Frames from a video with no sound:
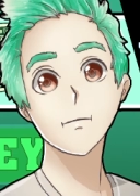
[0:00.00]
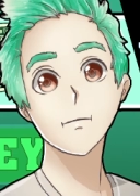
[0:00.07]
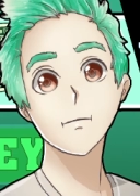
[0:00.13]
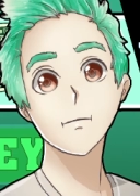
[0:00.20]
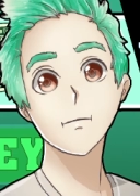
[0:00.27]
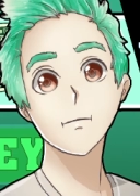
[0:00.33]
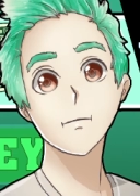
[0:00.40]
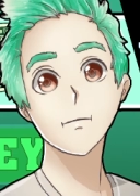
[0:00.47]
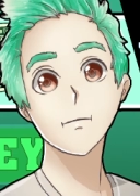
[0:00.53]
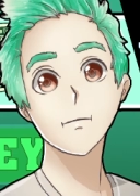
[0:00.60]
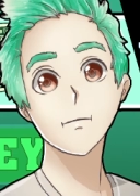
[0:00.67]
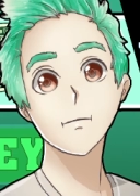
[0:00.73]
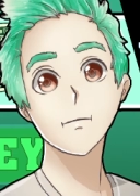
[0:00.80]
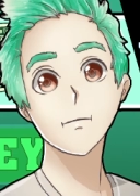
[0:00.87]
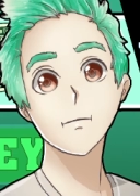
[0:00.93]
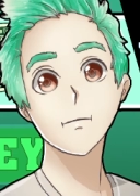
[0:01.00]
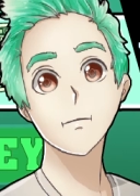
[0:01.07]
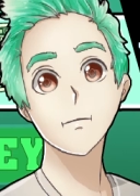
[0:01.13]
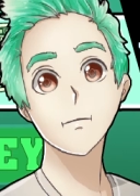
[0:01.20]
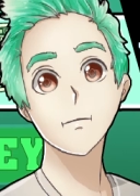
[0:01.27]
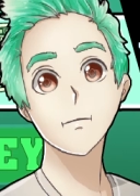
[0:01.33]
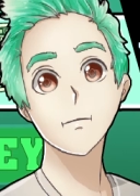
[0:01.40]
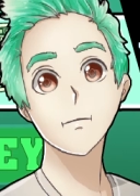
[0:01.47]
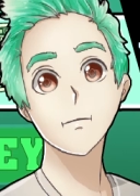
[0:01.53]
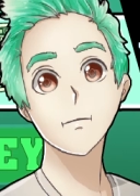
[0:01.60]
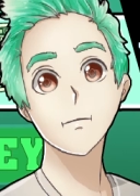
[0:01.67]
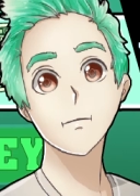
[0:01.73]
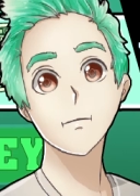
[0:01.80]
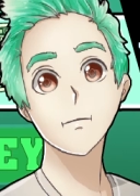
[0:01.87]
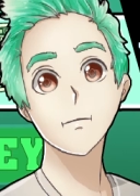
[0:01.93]
So let's say you put down
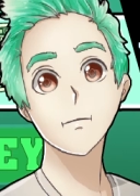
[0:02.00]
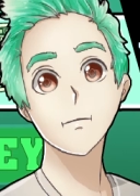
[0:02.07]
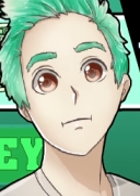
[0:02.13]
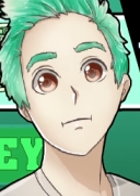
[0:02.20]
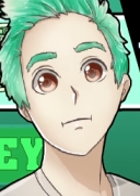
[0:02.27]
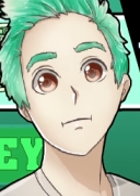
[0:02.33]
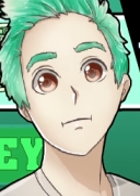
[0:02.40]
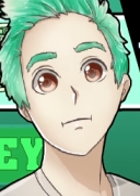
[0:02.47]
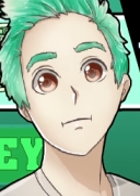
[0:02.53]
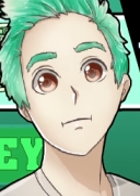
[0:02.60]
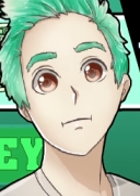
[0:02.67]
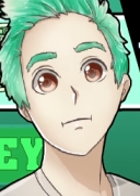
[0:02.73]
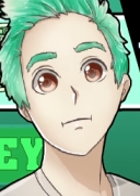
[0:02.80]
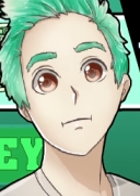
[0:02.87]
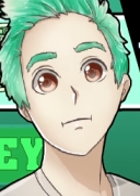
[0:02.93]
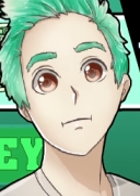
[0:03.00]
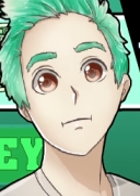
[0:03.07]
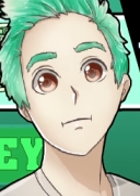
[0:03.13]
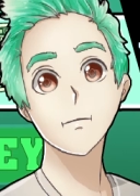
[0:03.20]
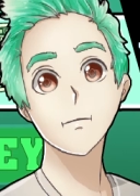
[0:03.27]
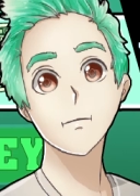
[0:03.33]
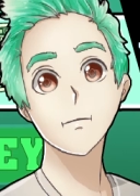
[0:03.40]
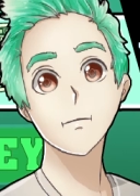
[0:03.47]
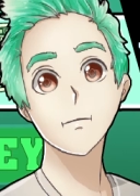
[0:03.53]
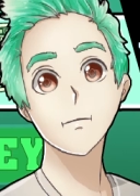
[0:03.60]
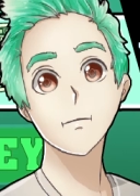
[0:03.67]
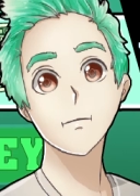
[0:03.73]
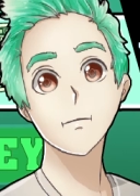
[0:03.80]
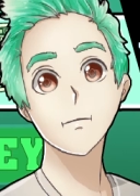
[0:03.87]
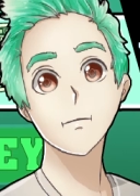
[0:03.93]
3.5%, uh,
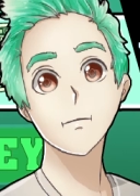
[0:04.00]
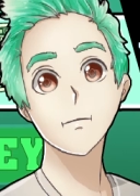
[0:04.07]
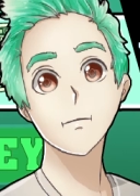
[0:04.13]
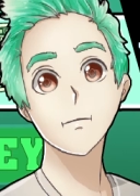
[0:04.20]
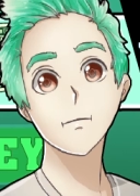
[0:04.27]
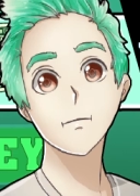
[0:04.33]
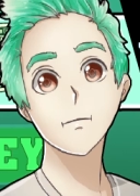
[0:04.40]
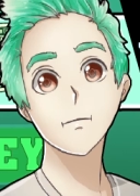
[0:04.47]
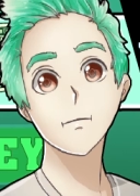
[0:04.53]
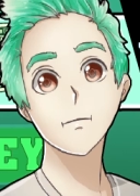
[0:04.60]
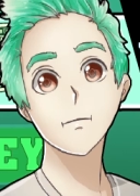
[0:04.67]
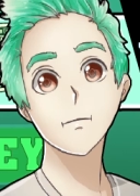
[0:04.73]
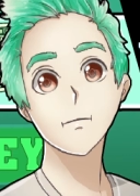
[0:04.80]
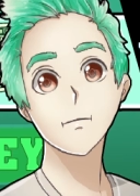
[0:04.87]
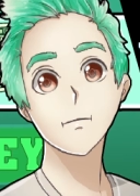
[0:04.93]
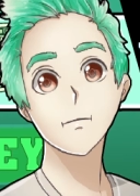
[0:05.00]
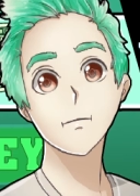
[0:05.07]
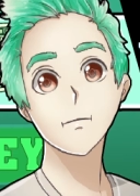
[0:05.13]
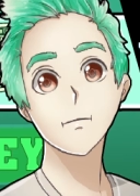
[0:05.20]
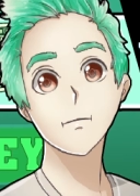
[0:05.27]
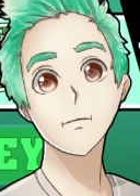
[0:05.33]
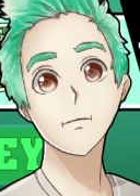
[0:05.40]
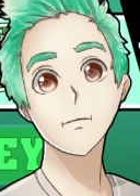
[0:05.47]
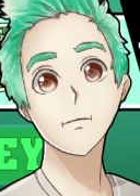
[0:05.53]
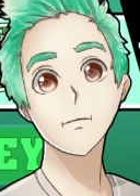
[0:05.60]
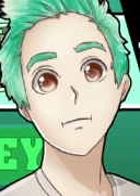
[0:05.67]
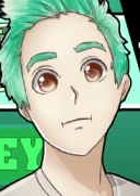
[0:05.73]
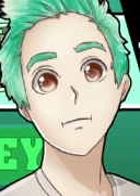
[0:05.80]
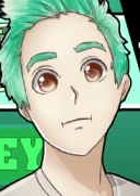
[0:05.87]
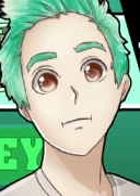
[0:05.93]
which you know you actually save
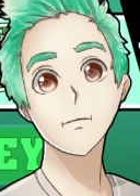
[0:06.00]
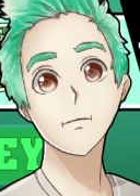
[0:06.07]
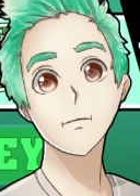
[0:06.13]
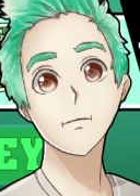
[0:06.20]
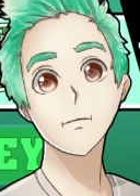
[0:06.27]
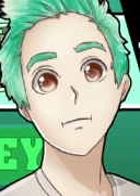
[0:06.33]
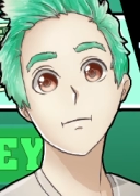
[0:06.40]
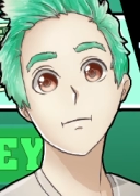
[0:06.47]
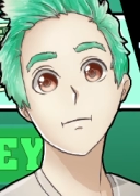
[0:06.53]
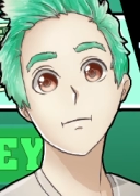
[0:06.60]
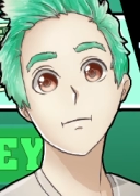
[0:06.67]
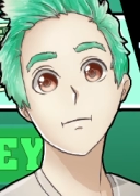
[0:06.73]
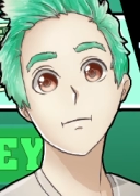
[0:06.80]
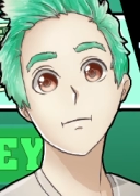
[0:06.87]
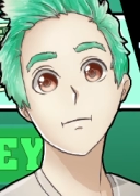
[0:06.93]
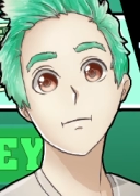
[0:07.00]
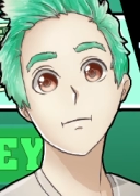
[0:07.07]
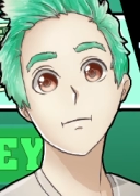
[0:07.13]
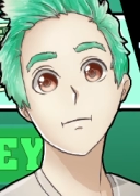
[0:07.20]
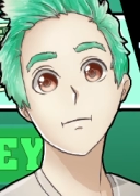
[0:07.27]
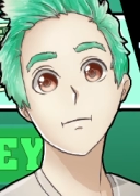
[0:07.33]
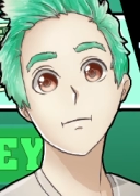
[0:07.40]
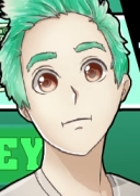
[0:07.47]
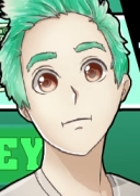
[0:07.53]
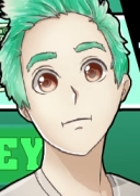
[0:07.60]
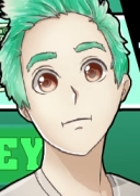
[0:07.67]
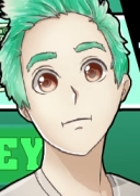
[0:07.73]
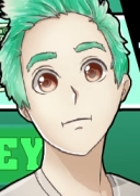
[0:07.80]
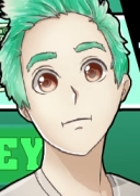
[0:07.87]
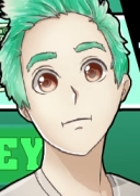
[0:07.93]
up. And yes, your
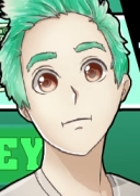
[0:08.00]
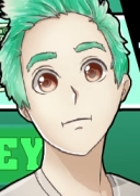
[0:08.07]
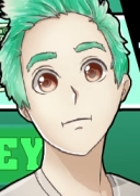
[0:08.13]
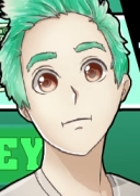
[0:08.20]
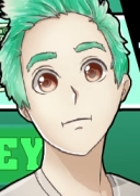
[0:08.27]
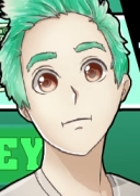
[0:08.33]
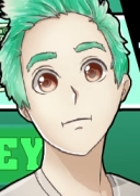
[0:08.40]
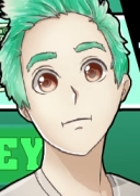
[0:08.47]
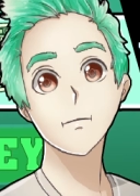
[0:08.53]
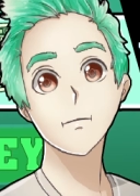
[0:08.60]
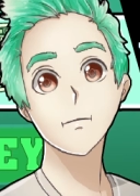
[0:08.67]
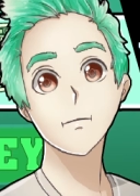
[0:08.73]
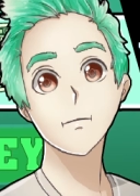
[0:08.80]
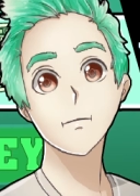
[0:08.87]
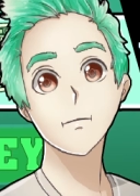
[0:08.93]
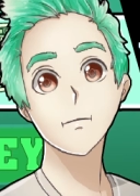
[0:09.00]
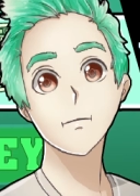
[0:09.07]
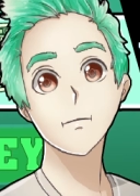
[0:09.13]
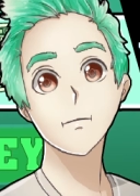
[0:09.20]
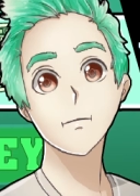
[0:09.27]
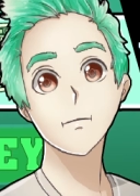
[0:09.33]
expenses are going to be a little higher.